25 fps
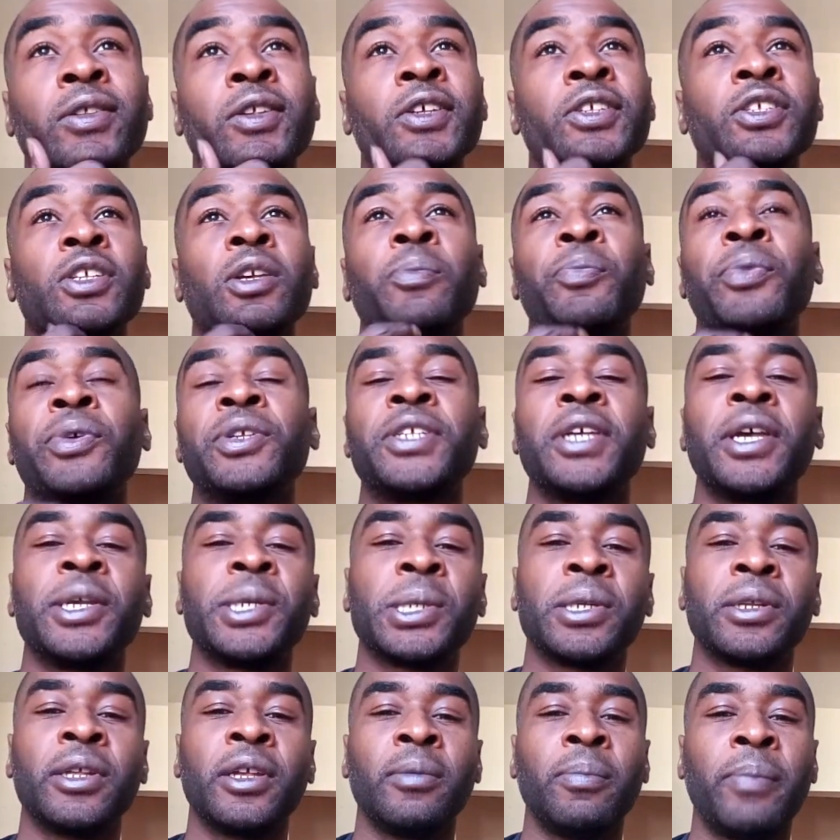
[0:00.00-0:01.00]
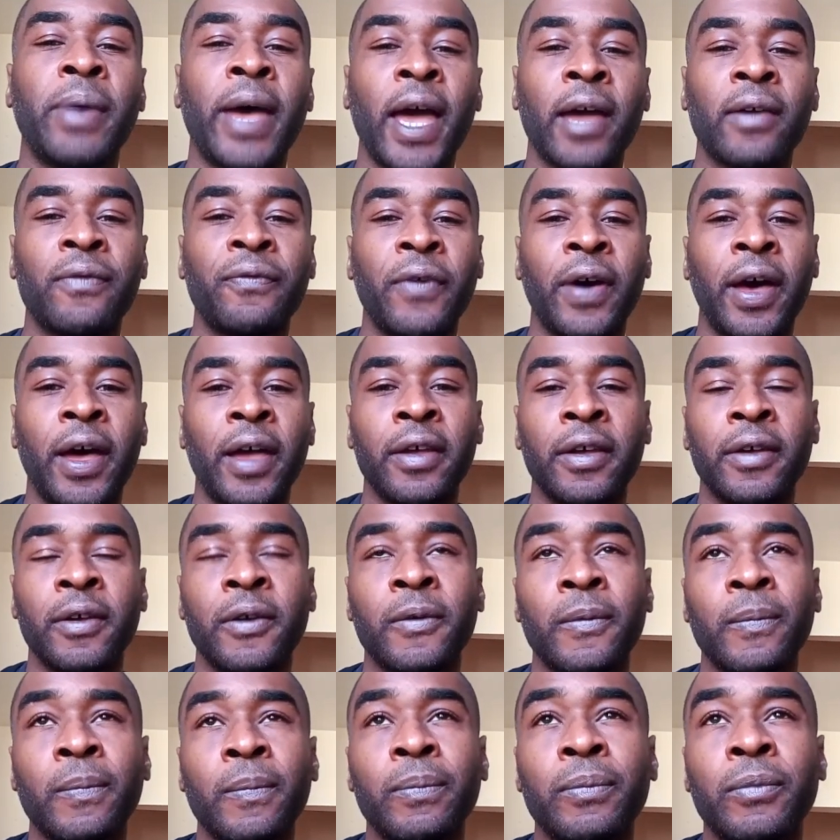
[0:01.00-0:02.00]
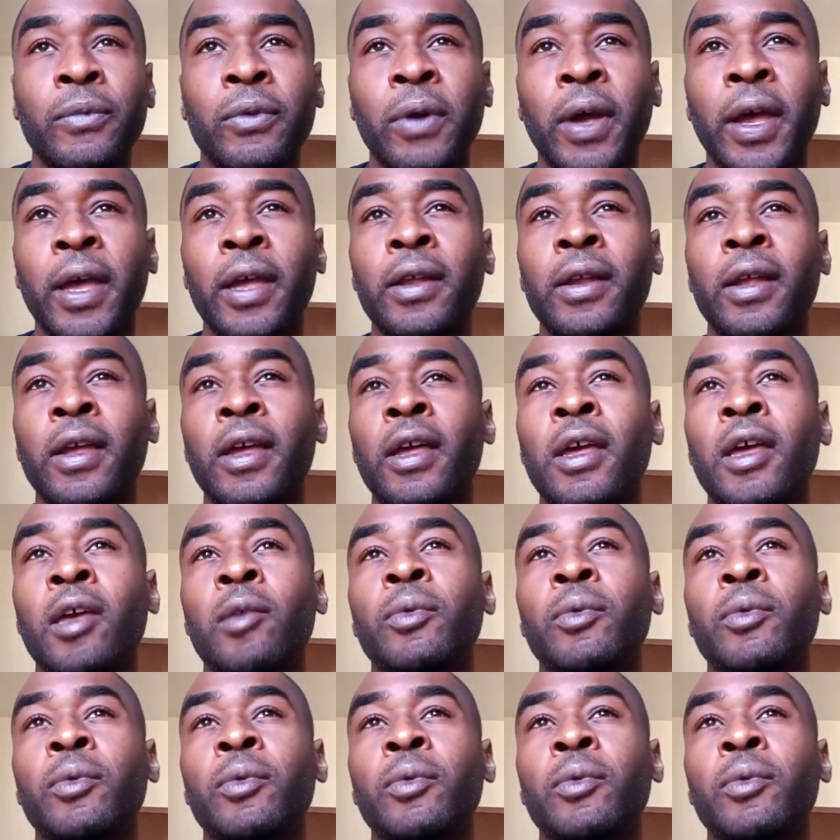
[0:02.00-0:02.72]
this could potentially backfire, right?